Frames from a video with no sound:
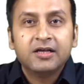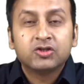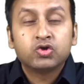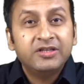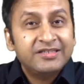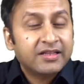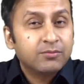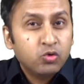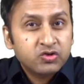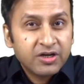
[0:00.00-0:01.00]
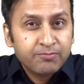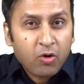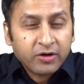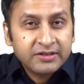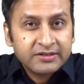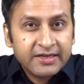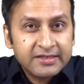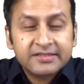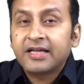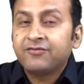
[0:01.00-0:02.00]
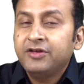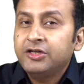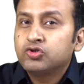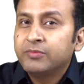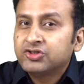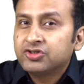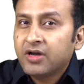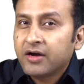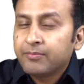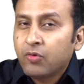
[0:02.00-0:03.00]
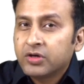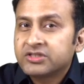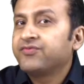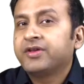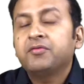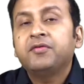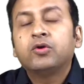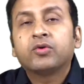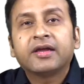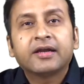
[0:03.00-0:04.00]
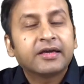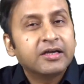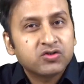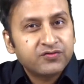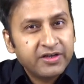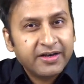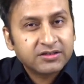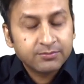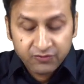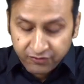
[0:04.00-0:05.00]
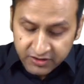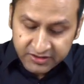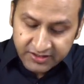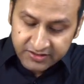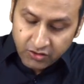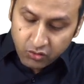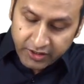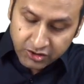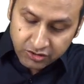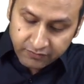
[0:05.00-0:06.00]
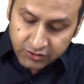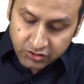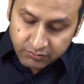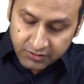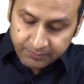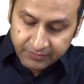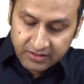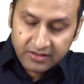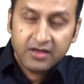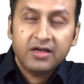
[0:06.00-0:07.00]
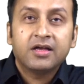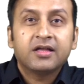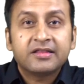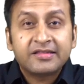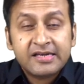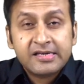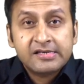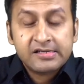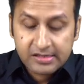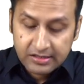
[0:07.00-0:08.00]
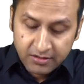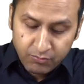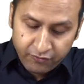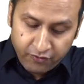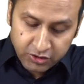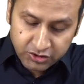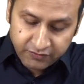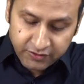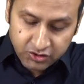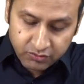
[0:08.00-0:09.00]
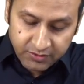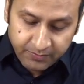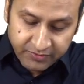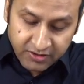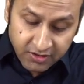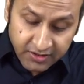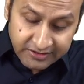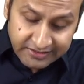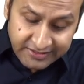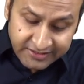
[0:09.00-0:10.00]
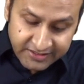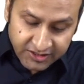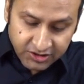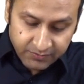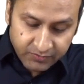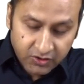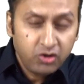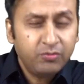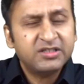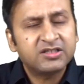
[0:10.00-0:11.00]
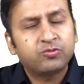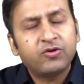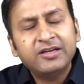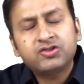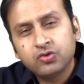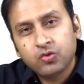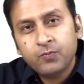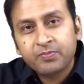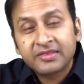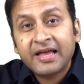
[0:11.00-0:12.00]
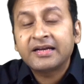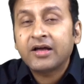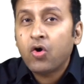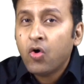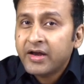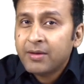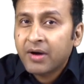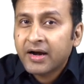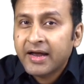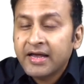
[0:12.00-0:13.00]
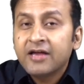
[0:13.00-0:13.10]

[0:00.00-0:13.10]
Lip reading: So these are the most important things that we need to mention in our reports whenever we're looking at a case of CA rectum. First is the location of the tumor. Second, the morphology of the tumor. Third, T-staging. Now you'll be surprised to know that on MRI,